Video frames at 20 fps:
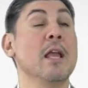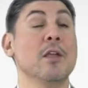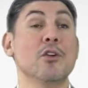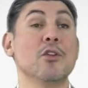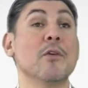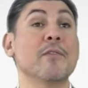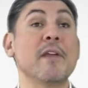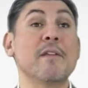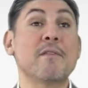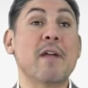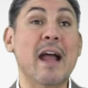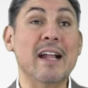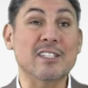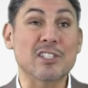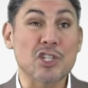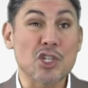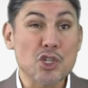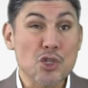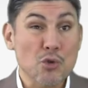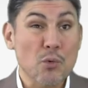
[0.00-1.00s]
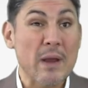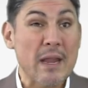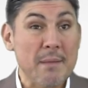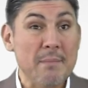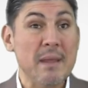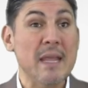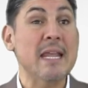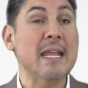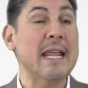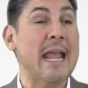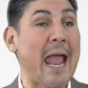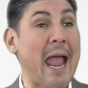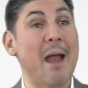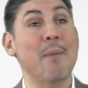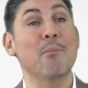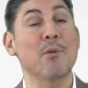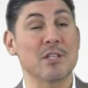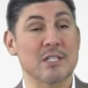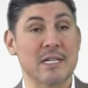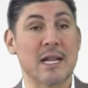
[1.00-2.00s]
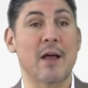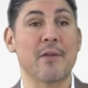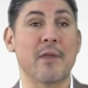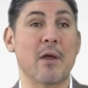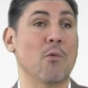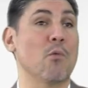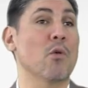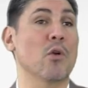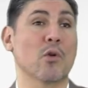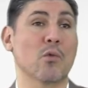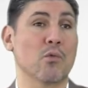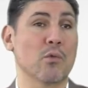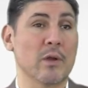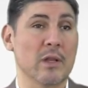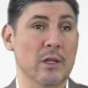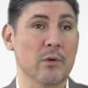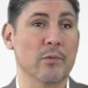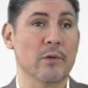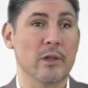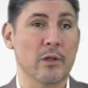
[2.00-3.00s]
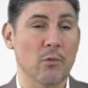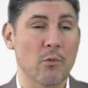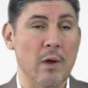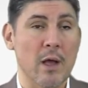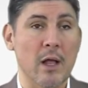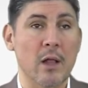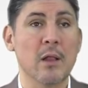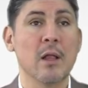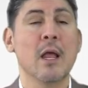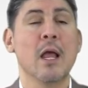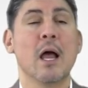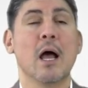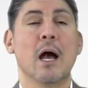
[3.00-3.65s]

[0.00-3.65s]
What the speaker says: They've got streaming cameras now that work really, really well.